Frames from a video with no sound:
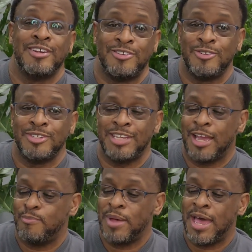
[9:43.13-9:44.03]
into a
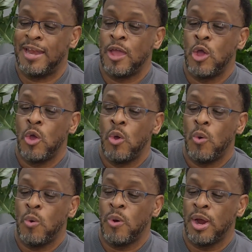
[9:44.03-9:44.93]
second pot,
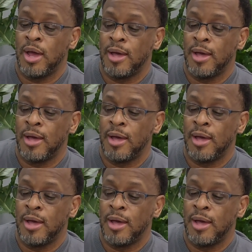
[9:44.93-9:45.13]
or